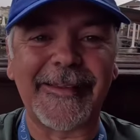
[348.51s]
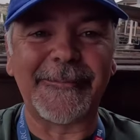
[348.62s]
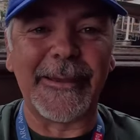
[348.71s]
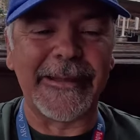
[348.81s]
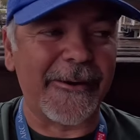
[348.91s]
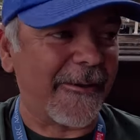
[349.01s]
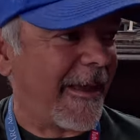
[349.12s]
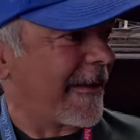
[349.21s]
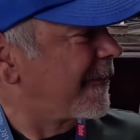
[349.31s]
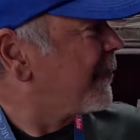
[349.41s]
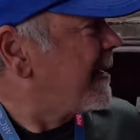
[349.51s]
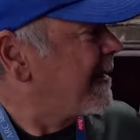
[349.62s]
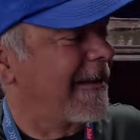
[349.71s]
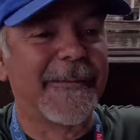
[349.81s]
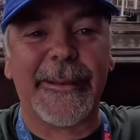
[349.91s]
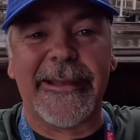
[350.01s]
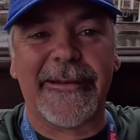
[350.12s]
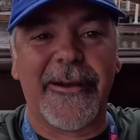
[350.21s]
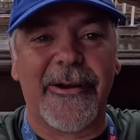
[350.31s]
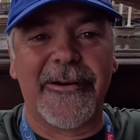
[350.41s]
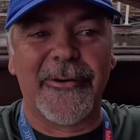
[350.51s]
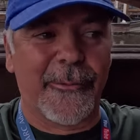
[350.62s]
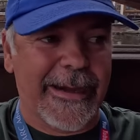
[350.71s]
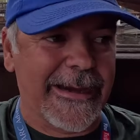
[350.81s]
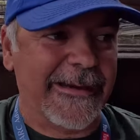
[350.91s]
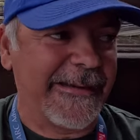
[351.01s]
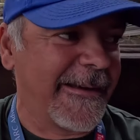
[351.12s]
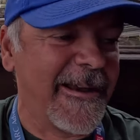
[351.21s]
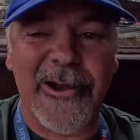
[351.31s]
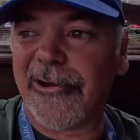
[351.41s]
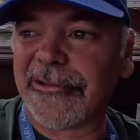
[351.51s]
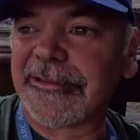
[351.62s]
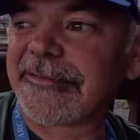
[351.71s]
has been our last week. It's been all rain all the